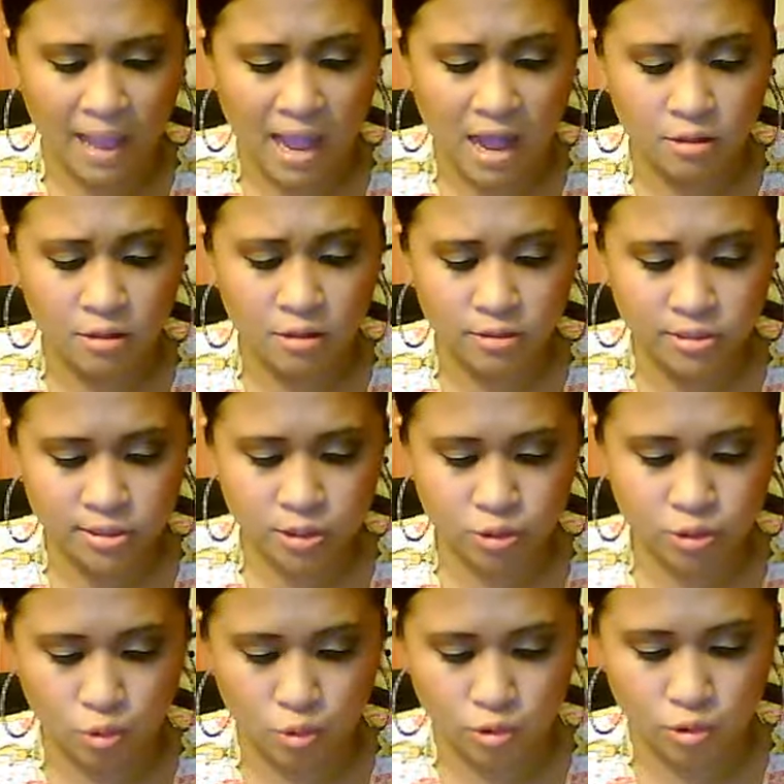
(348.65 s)
outlet
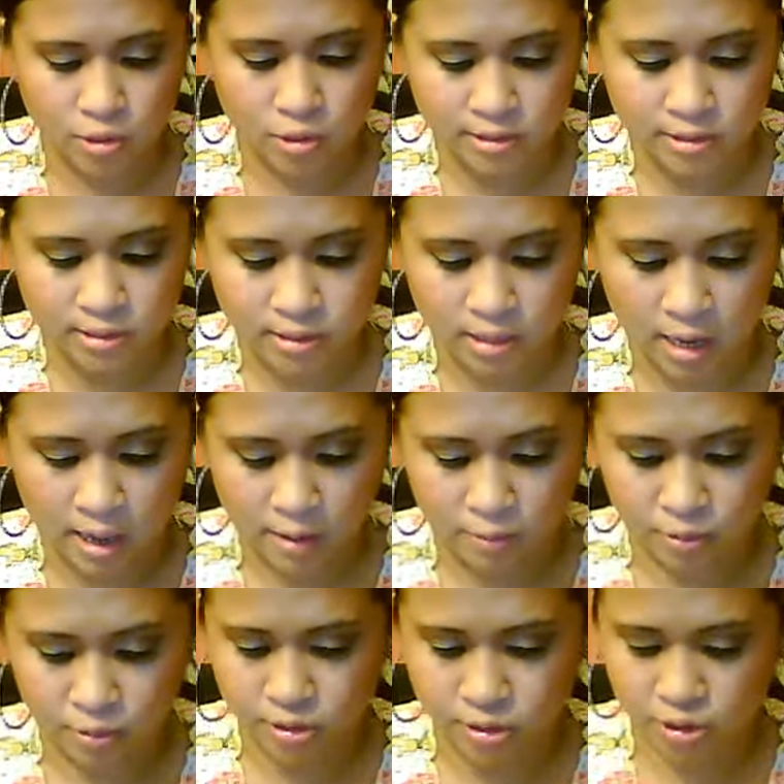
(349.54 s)
stores
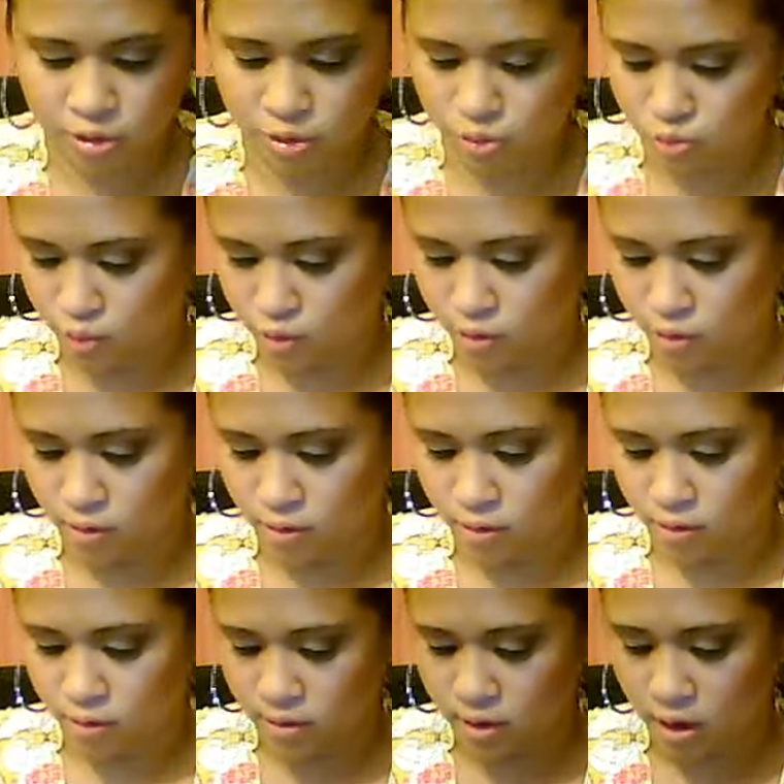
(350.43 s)
I went to
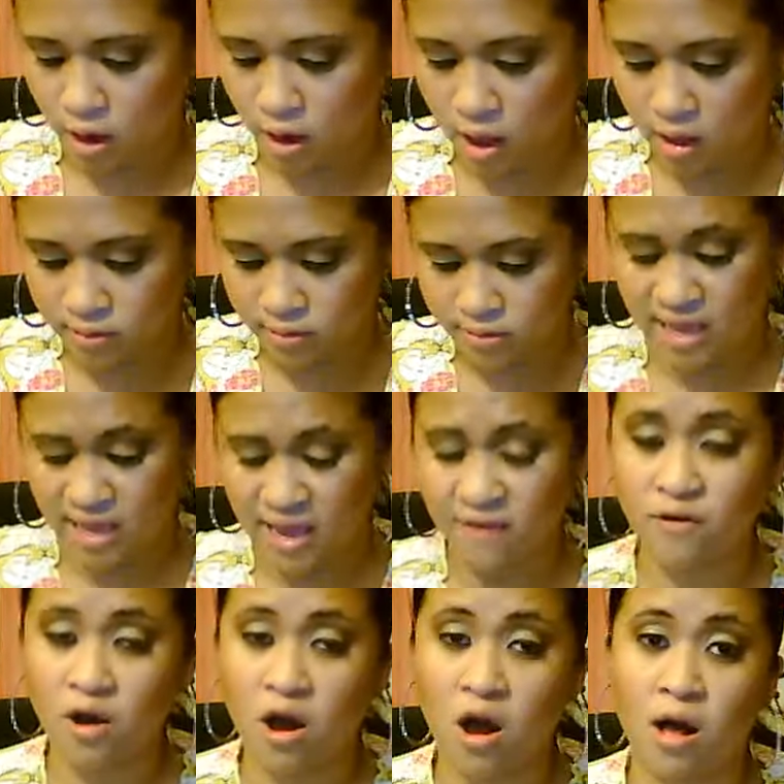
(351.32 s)
were Hol- they
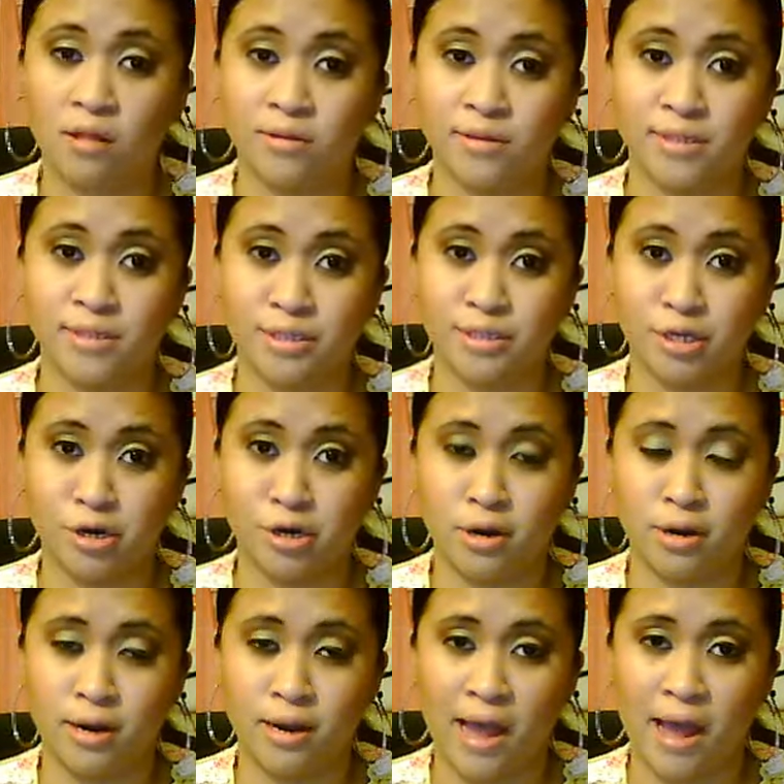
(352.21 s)
have a
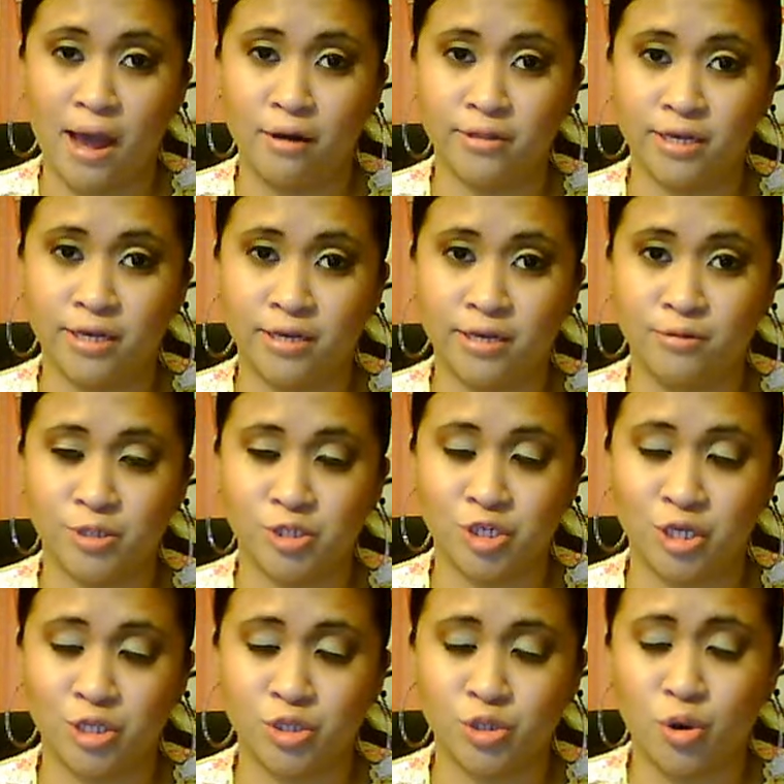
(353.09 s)
Hollister outlet, which
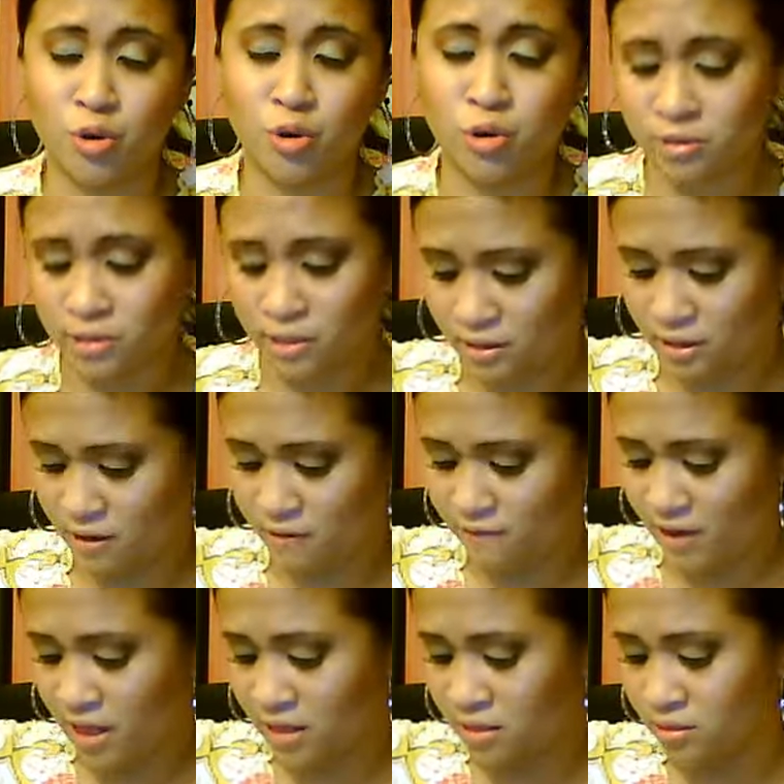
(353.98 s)
I totally love.
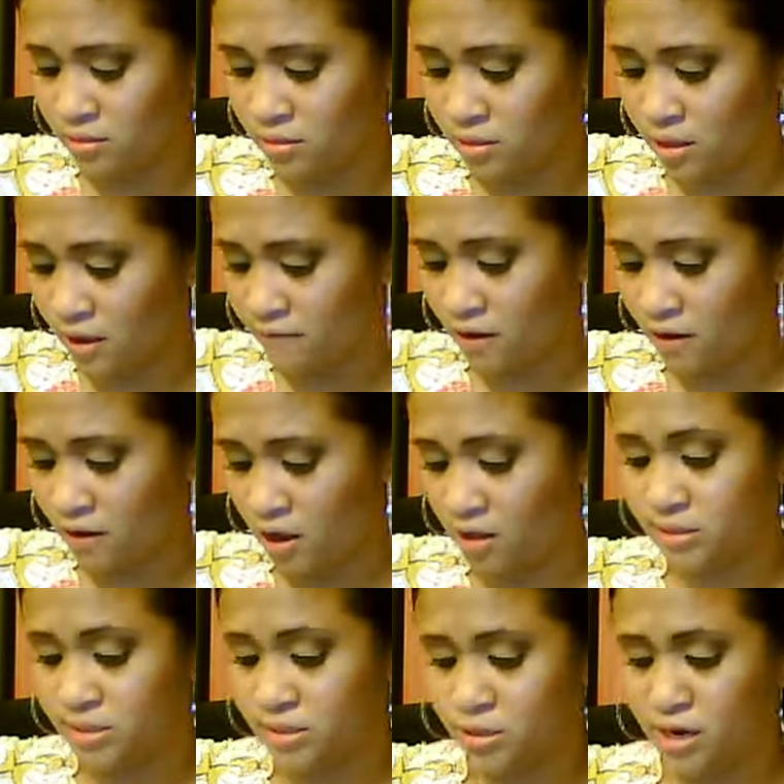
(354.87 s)
I love
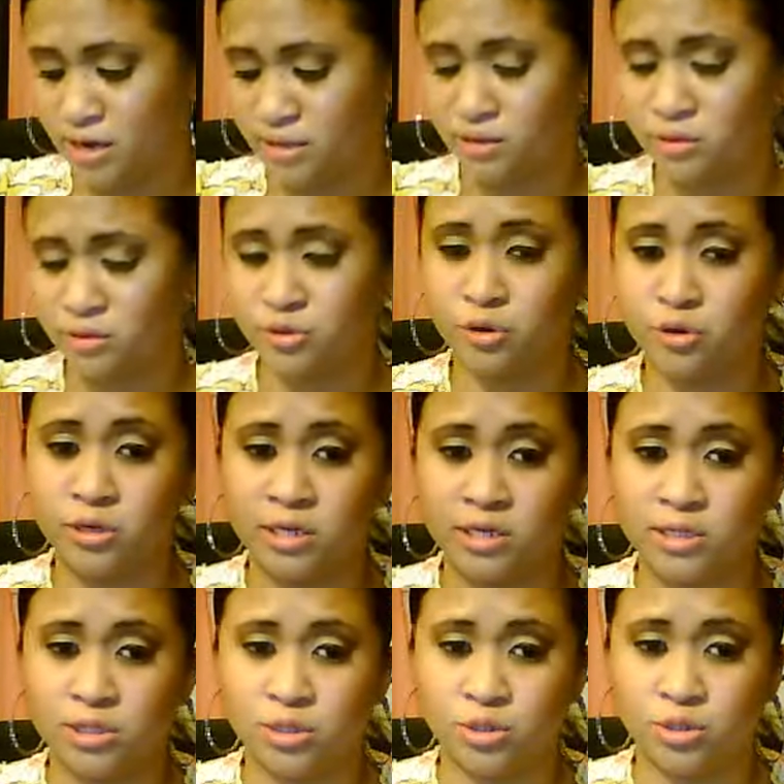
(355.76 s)
Hollister. I think their hoodies
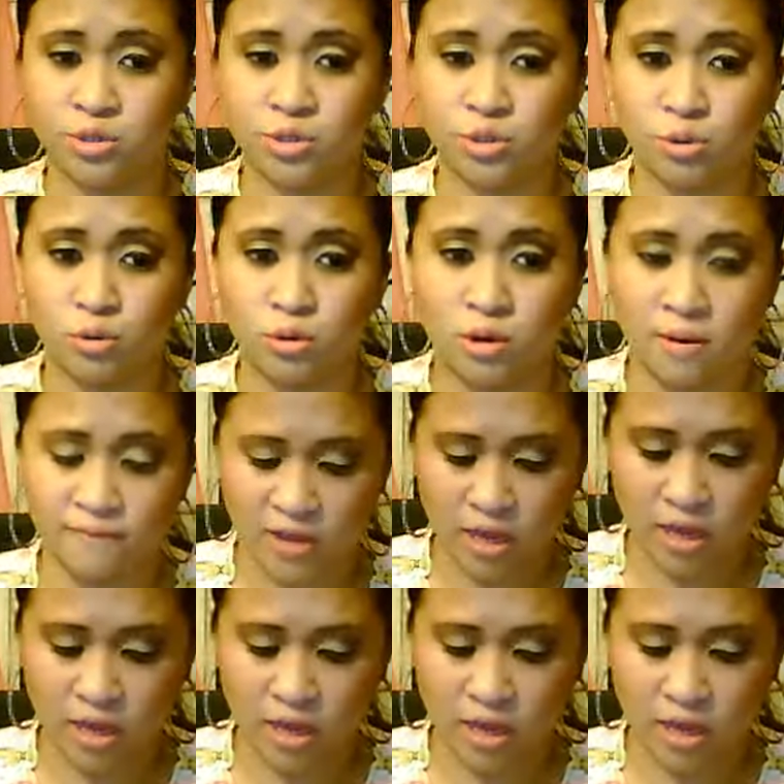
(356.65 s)
are so comfy.